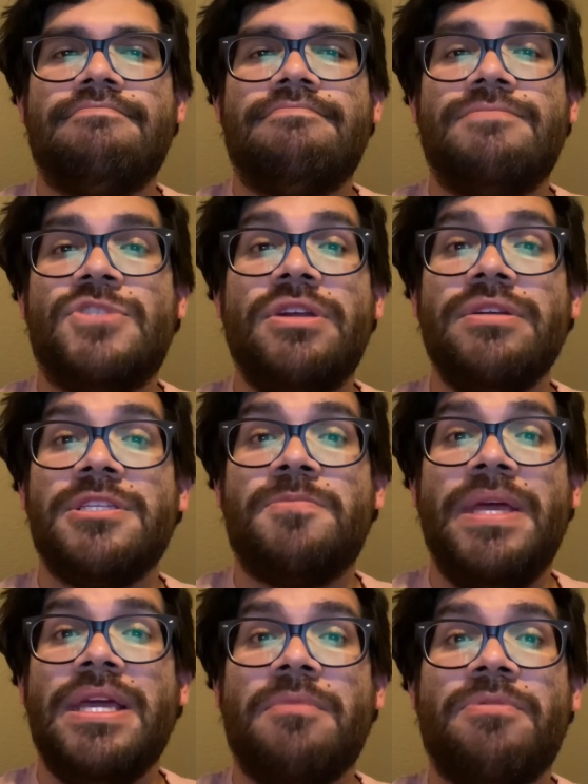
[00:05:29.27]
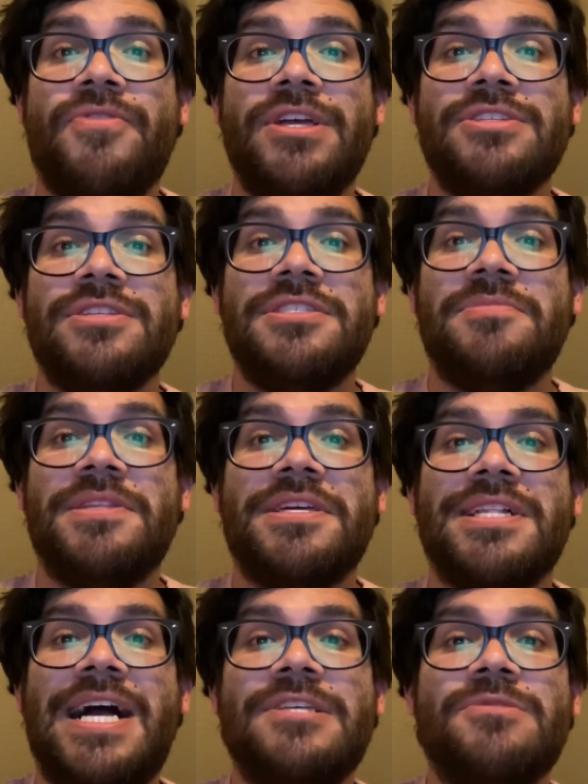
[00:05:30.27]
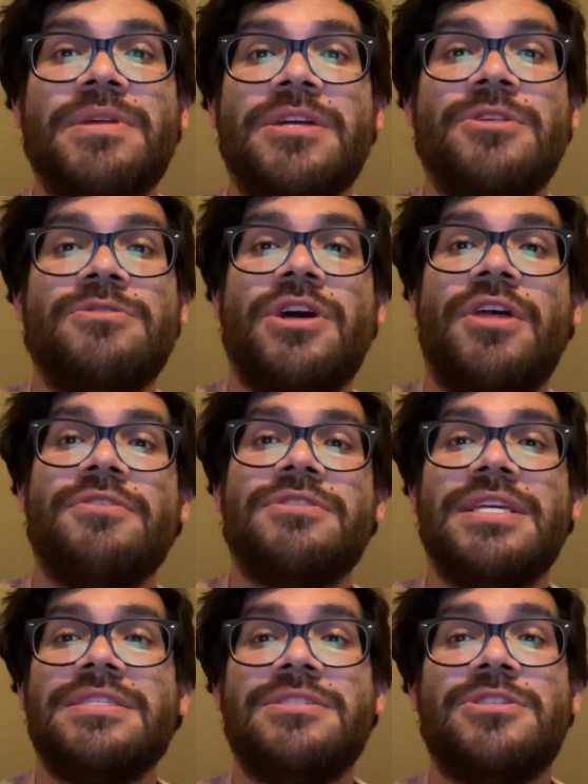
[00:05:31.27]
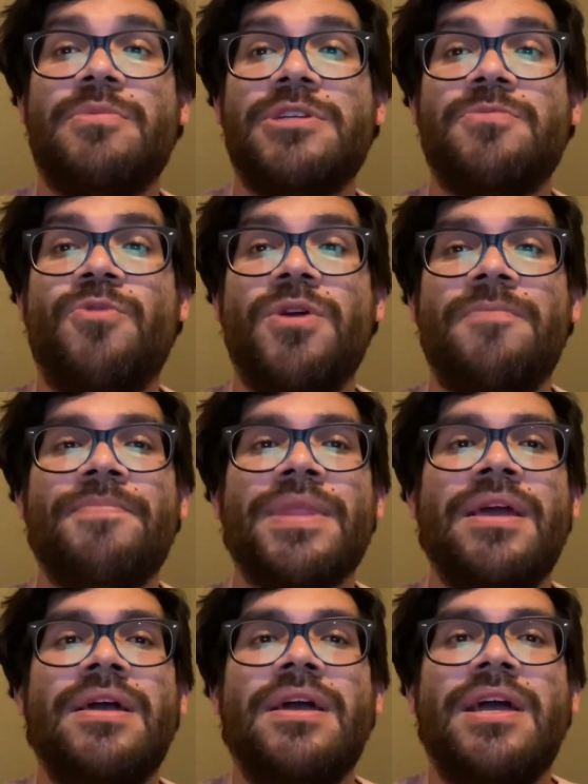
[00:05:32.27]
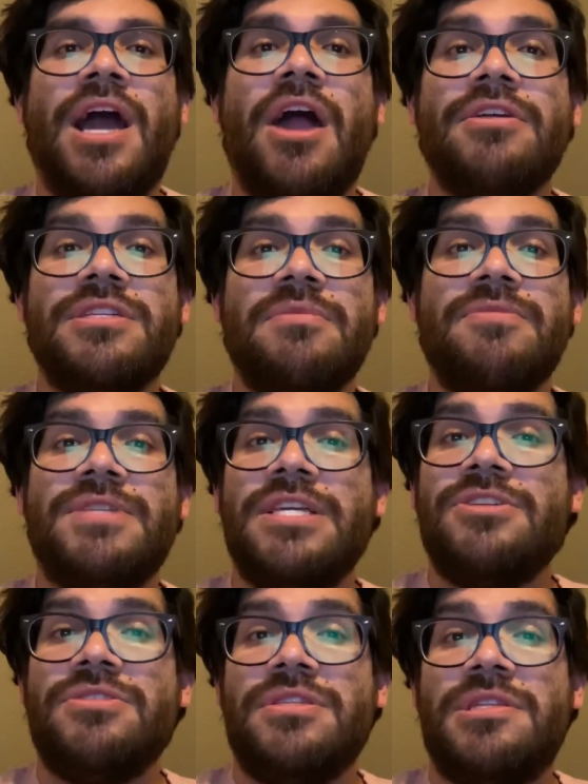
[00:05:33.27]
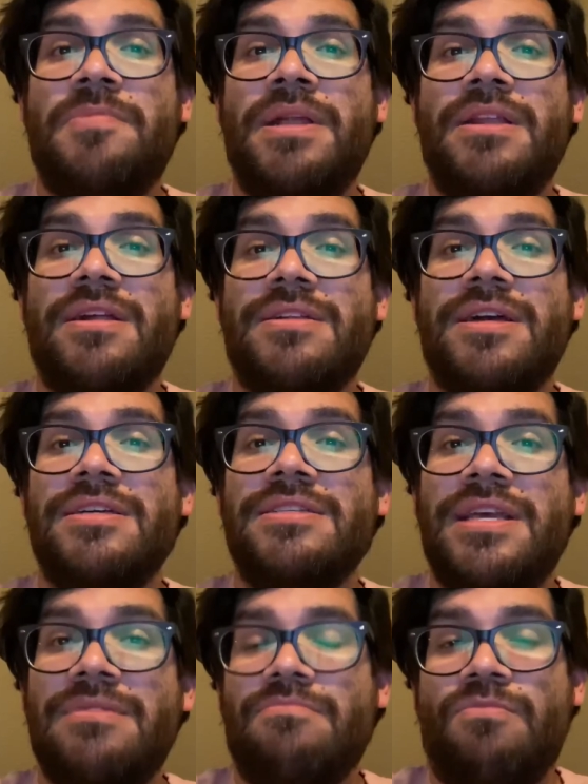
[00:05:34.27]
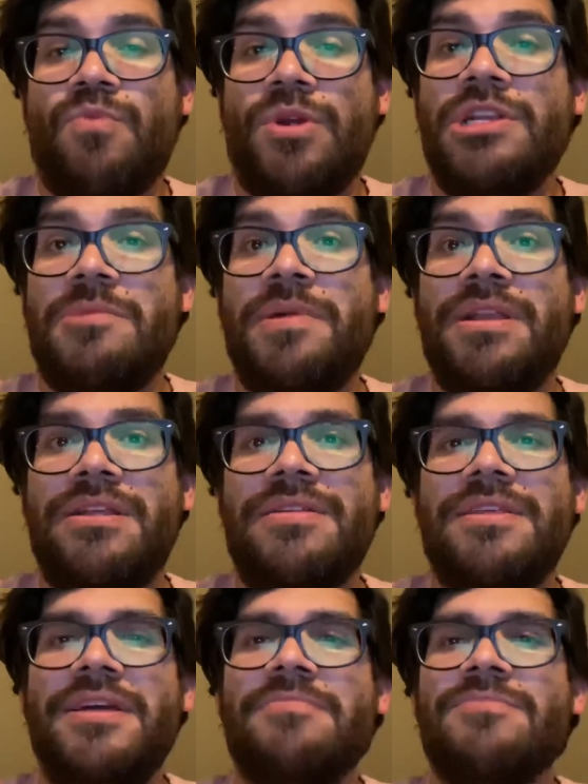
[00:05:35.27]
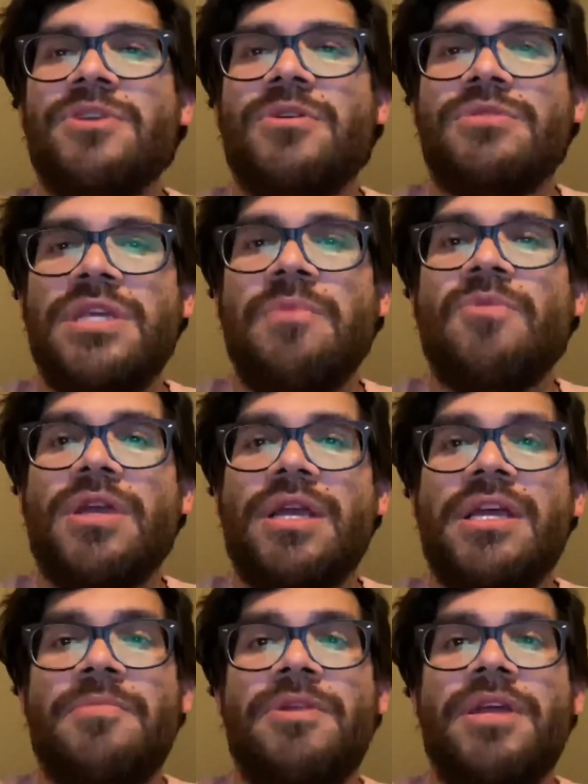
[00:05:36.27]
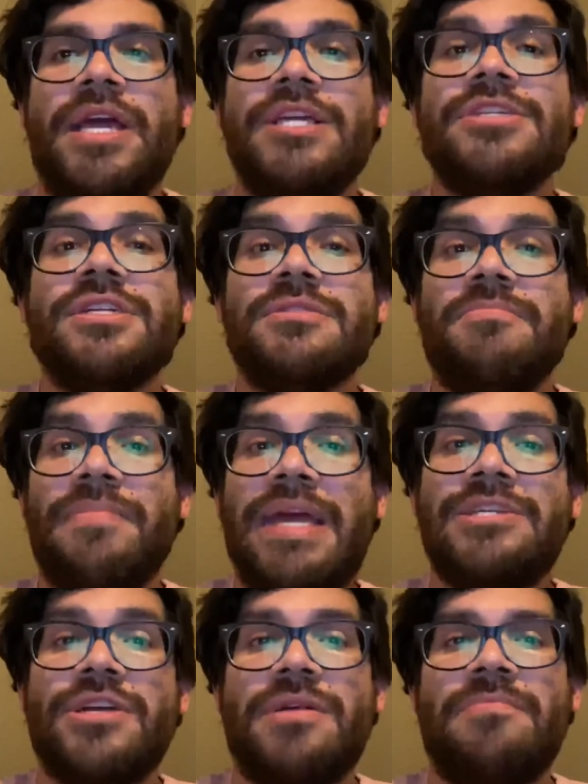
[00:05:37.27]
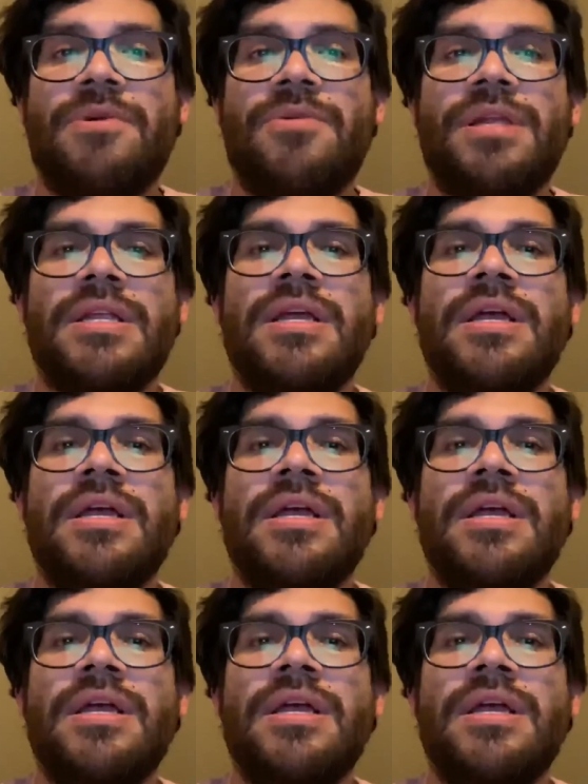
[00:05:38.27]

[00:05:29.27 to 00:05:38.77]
Generally speaking, professionalism in the classroom includes all those things and so much more. Our team of teachers is dependent on us, and we're dependent on them, so teamwork and communication is a major component.